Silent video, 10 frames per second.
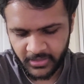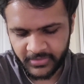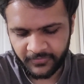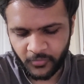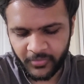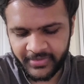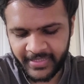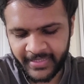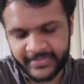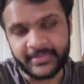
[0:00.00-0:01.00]
The fourth
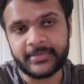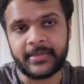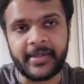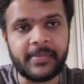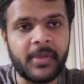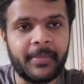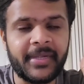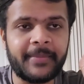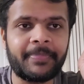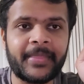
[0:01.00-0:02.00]
thing is the study
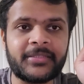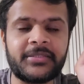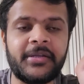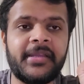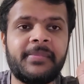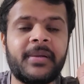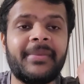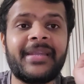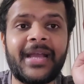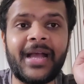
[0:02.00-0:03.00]

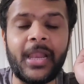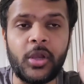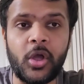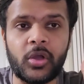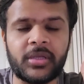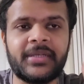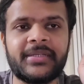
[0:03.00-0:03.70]
permit along.